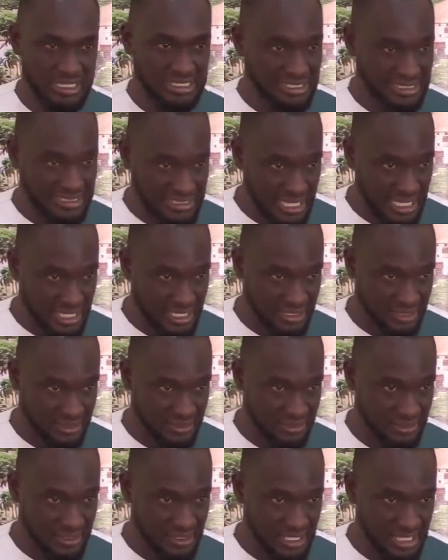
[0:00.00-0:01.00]
a
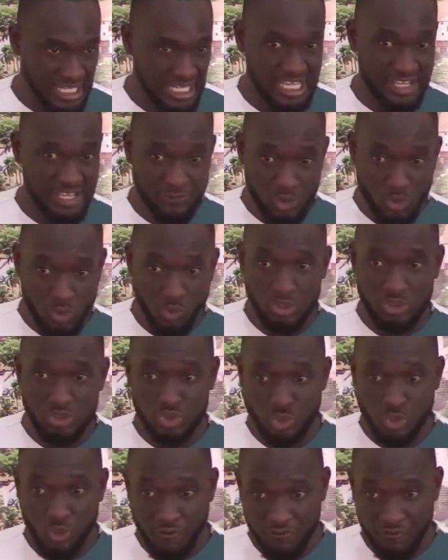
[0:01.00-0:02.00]
saying, if you want to
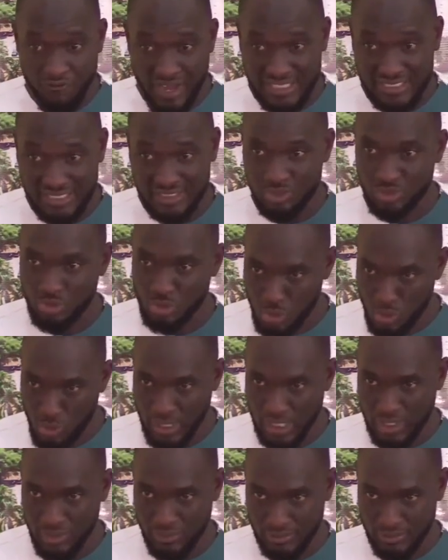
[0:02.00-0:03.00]
go fast, you go
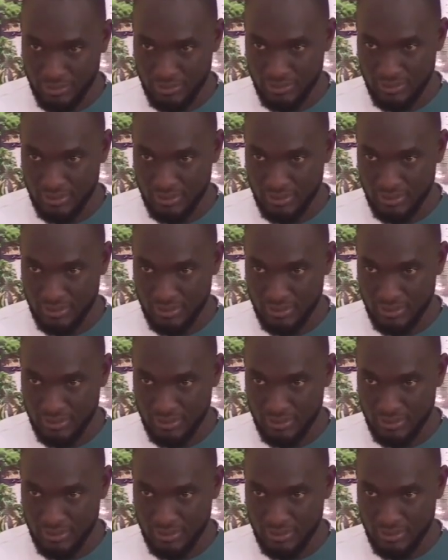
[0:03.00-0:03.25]
alone.